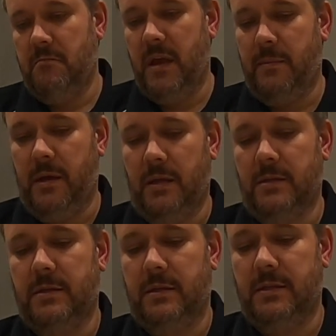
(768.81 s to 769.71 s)
maybe
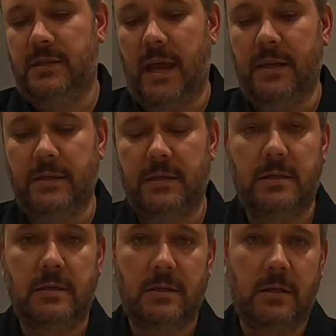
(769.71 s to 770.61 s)
into the
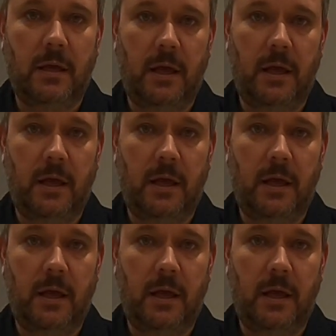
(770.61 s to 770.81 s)
tents,